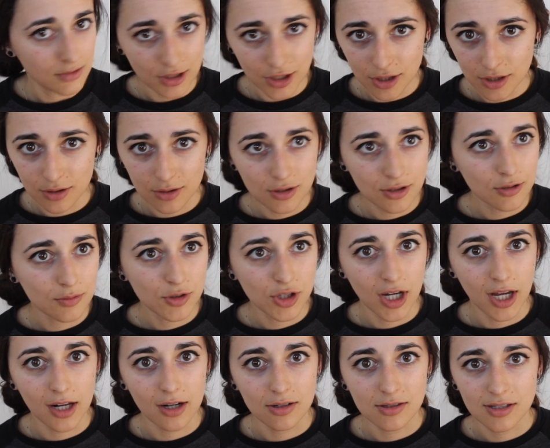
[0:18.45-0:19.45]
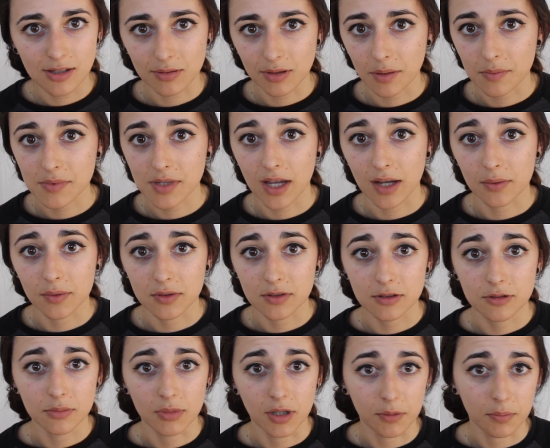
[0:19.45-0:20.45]
YouTube channel. Sometimes I will
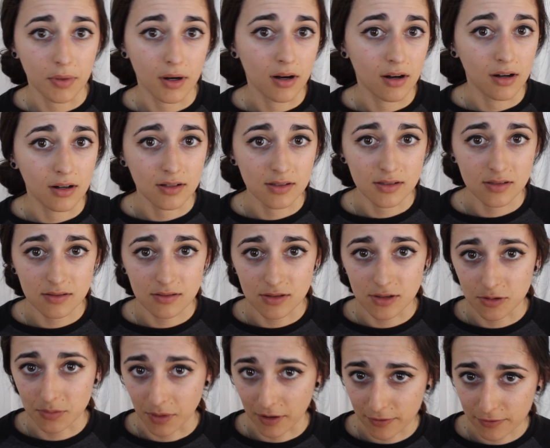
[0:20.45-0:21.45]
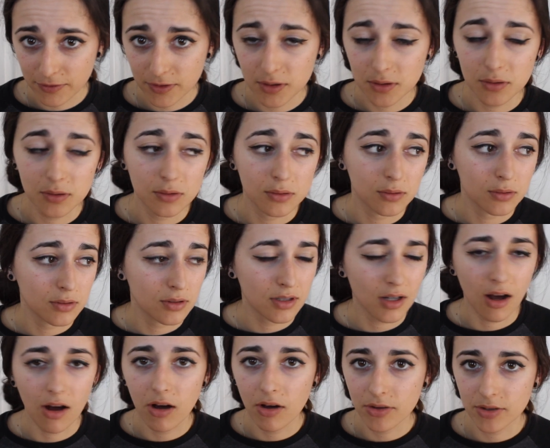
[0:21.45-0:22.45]
do mukbangs, do my food,
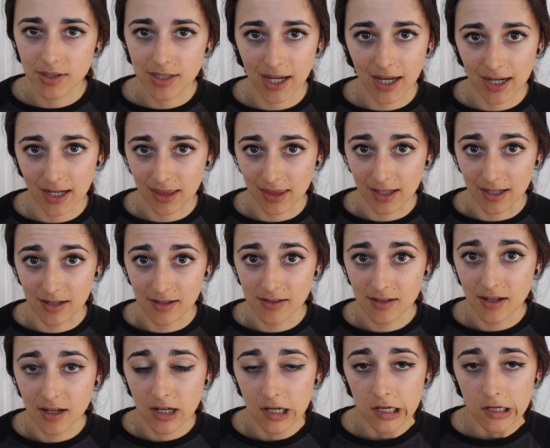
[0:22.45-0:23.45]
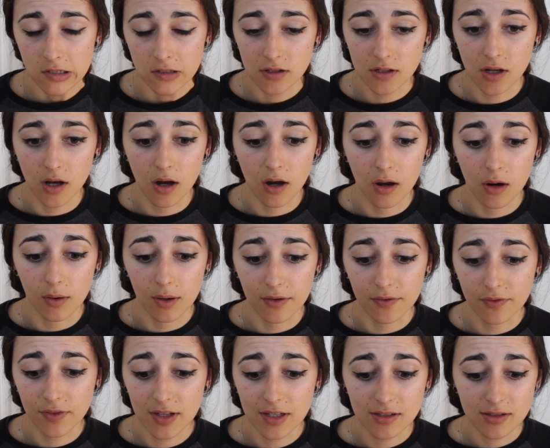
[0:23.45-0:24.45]
all those kind of things. So
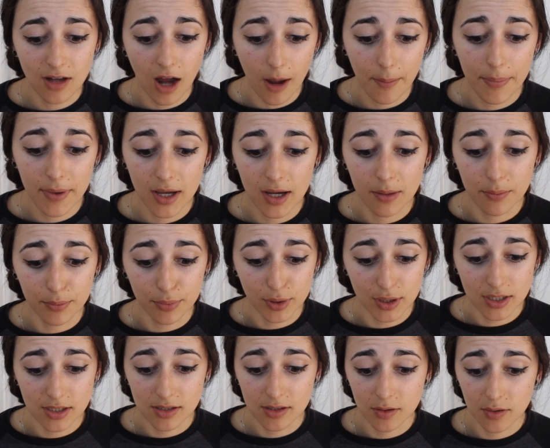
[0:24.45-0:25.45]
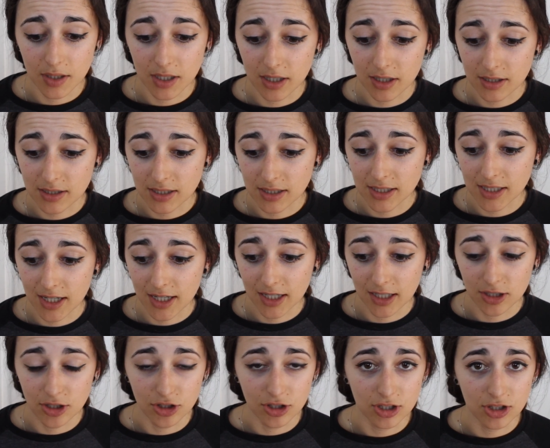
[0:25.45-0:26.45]
if this topic brings you here today
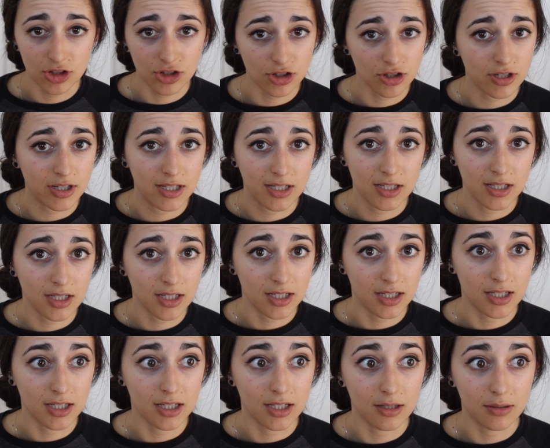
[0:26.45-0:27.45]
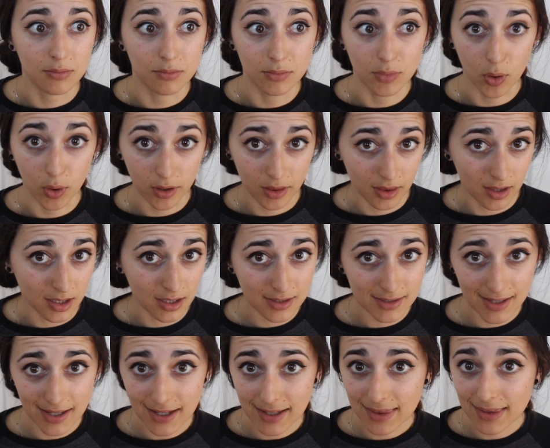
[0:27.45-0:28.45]
and you're interested in more
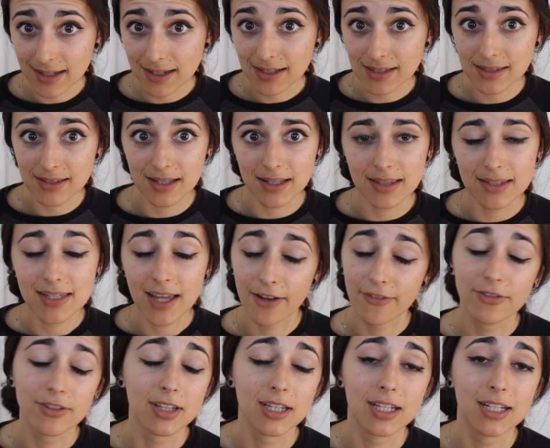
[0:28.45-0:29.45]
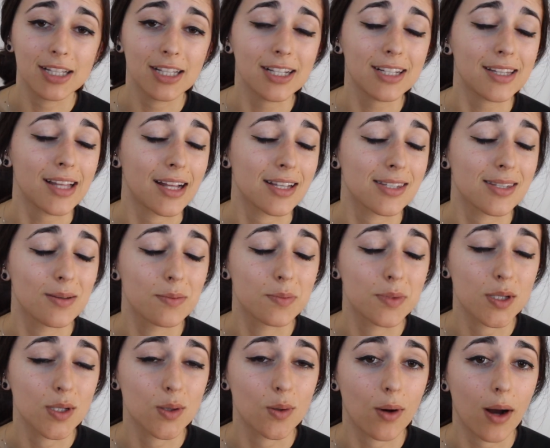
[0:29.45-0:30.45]
things like this, then definitely click that
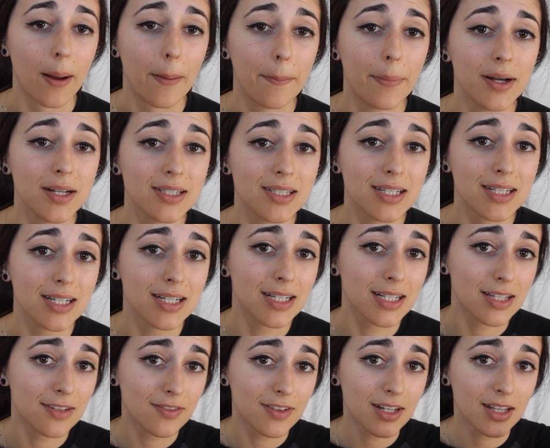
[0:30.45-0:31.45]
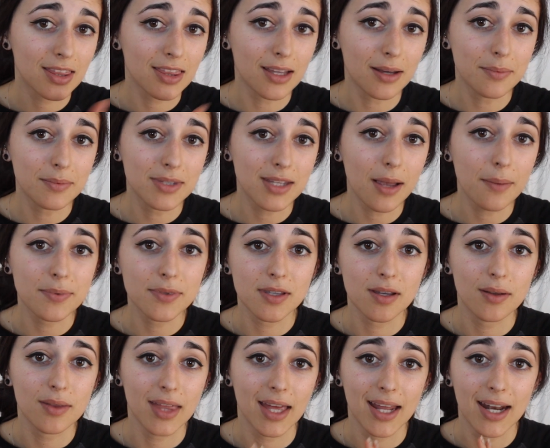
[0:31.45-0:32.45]
subscribe button and give it a thumbs up
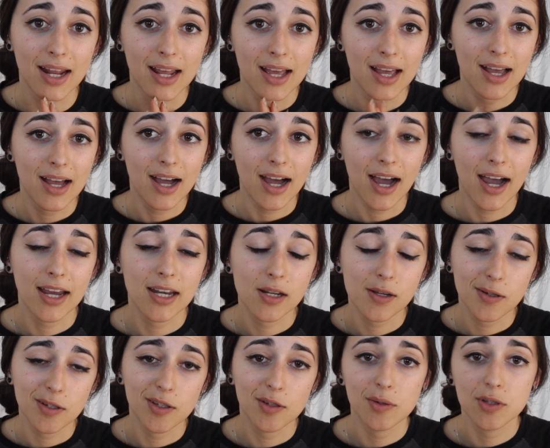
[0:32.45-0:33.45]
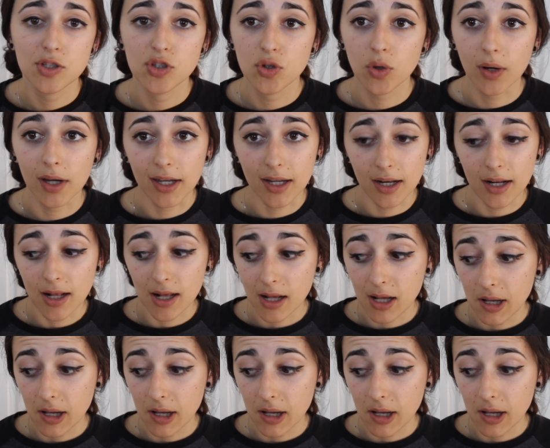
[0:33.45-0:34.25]
so that I know you enjoy it.